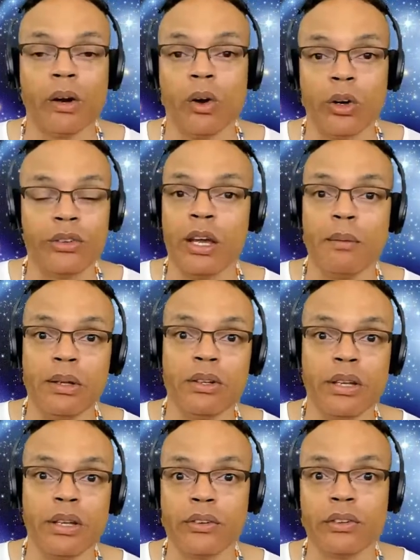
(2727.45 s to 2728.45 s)
or take me to the
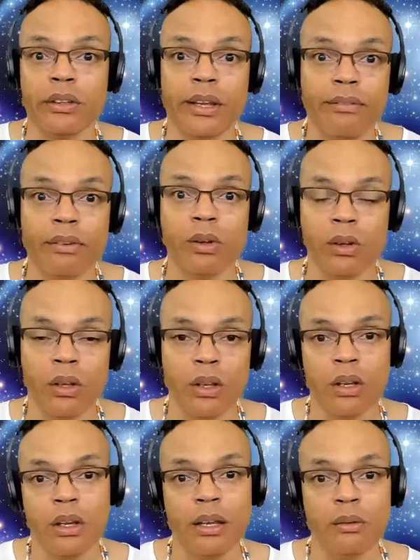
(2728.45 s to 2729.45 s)
next level
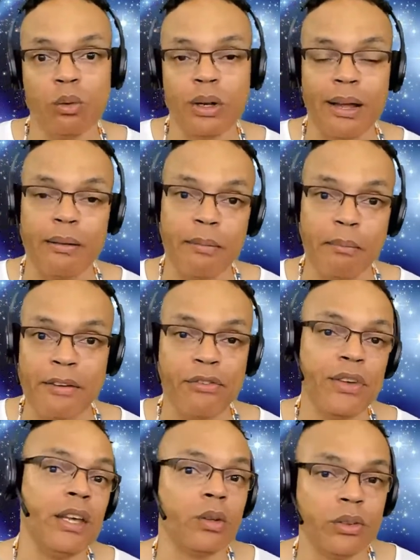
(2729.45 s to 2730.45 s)
in my
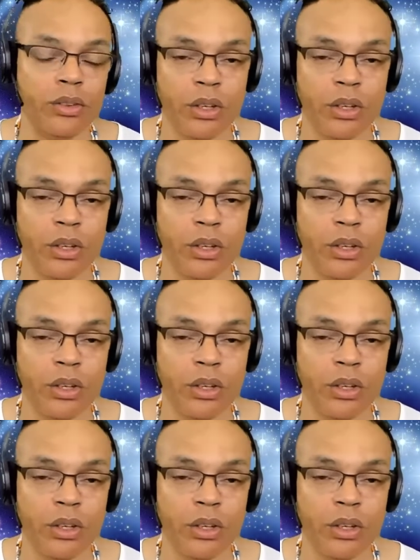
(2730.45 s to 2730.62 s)
field.